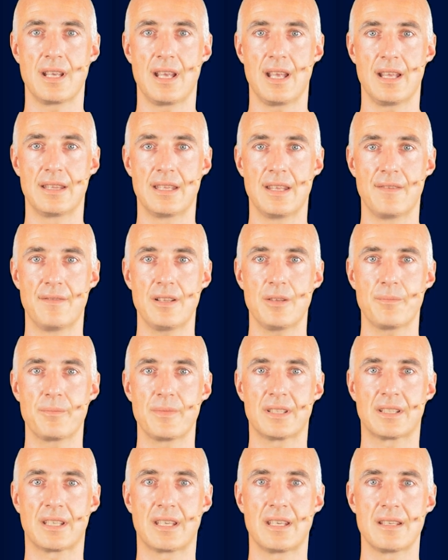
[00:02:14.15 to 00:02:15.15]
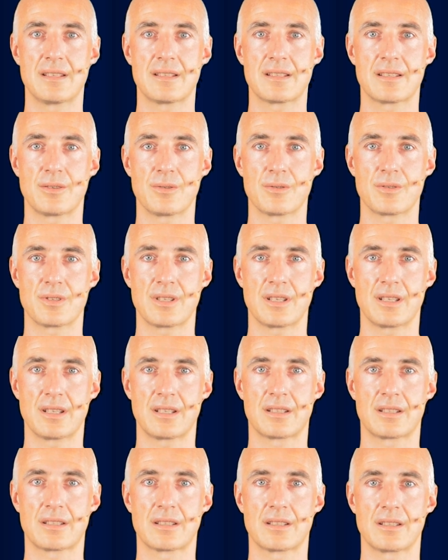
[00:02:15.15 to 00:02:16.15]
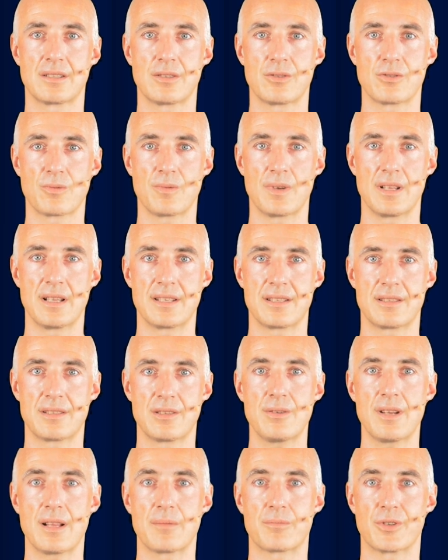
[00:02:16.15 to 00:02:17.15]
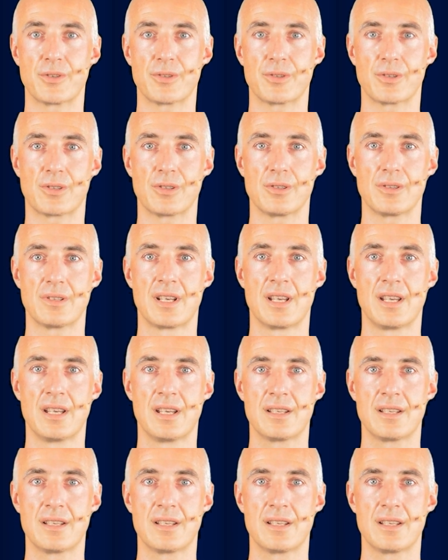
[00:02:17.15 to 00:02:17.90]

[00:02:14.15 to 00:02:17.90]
and development kits using usually serial protocol.